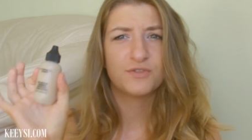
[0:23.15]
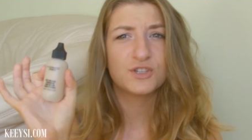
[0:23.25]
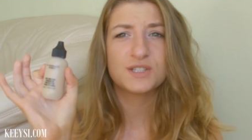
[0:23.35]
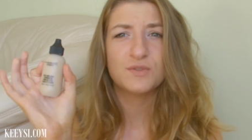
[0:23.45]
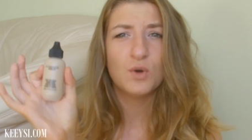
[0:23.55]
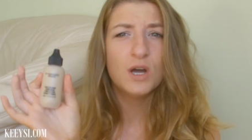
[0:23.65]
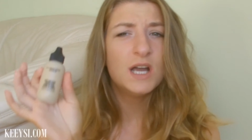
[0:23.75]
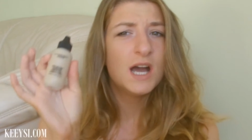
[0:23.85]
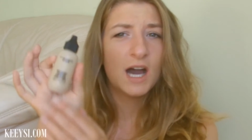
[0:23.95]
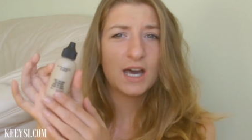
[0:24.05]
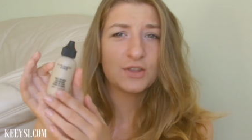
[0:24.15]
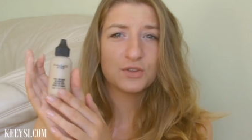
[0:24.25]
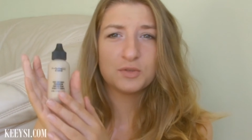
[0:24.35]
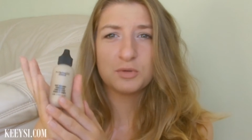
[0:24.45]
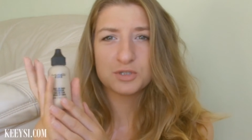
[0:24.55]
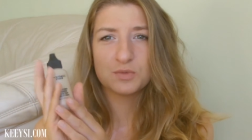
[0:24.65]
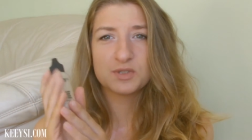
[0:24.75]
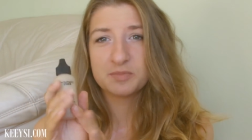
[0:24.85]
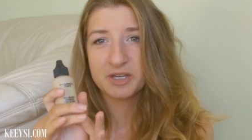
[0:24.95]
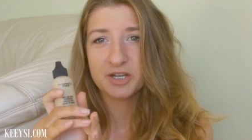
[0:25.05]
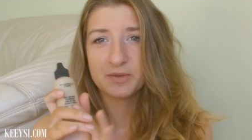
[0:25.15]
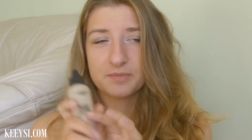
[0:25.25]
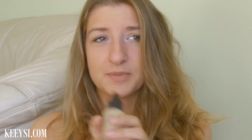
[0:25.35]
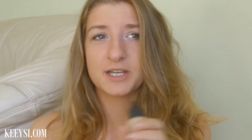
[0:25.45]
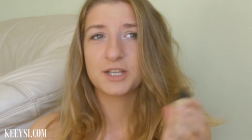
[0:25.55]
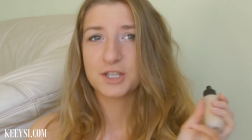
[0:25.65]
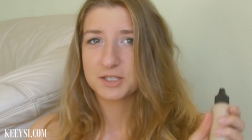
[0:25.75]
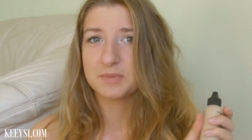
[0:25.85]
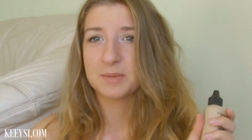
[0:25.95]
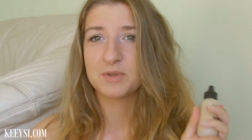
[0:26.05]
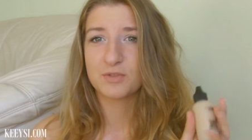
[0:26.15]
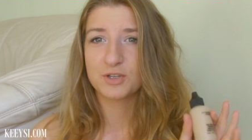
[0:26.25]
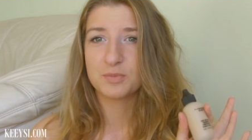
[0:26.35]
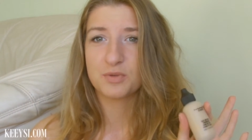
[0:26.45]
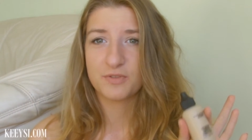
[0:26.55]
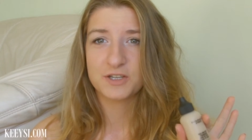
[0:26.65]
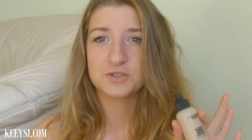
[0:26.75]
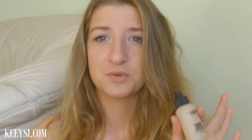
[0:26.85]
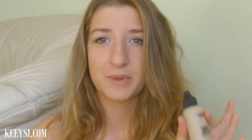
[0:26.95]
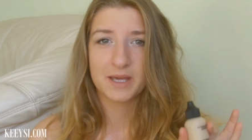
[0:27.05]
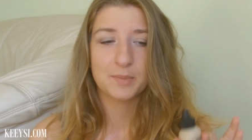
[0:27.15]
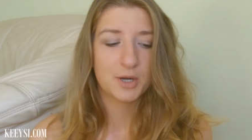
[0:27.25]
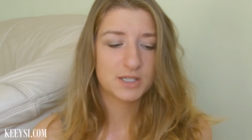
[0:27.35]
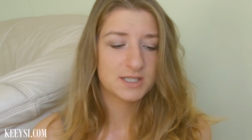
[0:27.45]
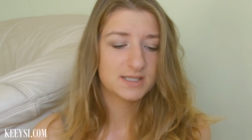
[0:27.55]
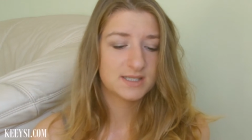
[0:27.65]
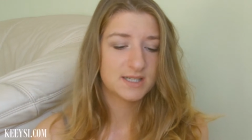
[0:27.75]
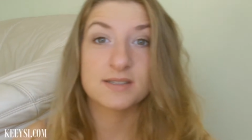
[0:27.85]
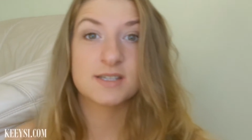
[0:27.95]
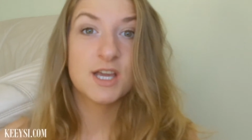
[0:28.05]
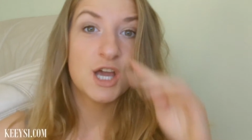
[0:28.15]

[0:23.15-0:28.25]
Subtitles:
First of all, I thought the bottle was bigger, but I think it might be for the professional makeup artists.